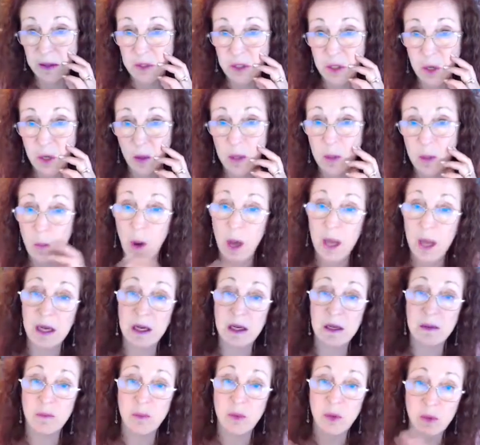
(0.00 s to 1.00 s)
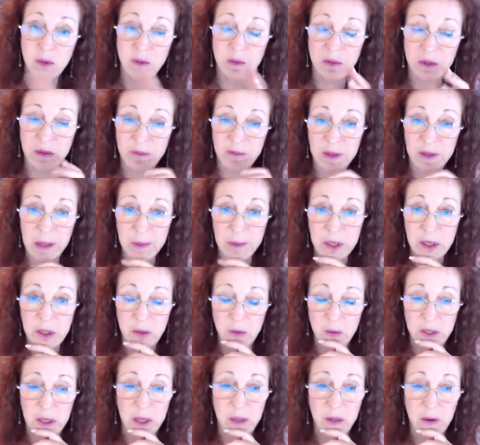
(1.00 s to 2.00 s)
So he wanted to move the family
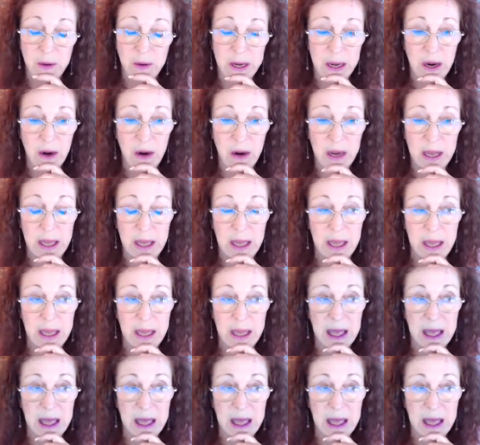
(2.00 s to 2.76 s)
to another area.